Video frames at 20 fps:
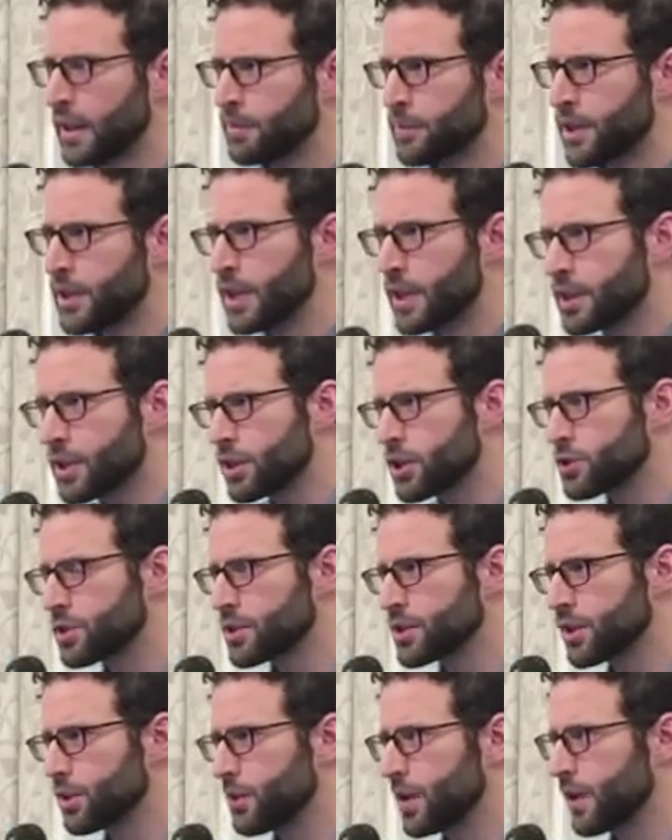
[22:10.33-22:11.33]
But he had an
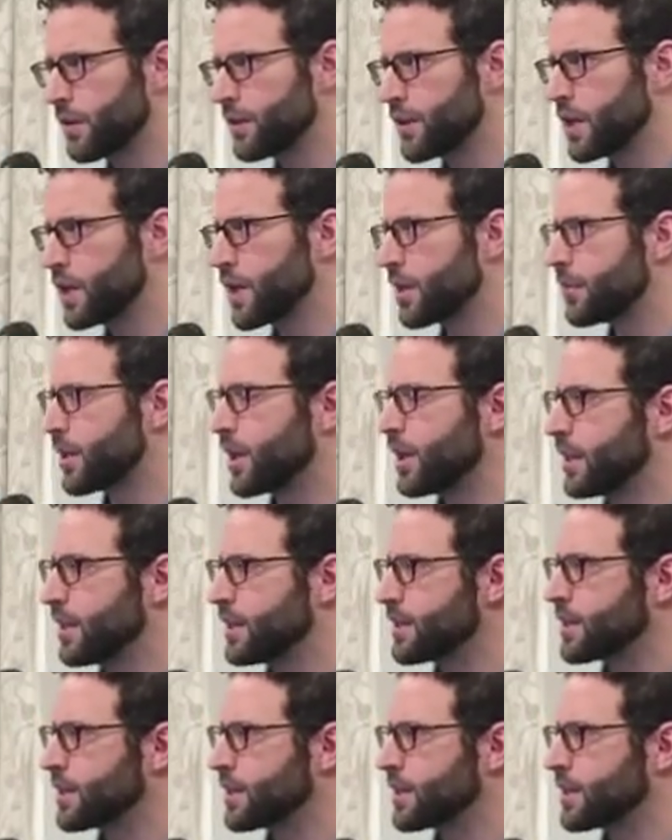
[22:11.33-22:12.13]
interesting way of thinking about it.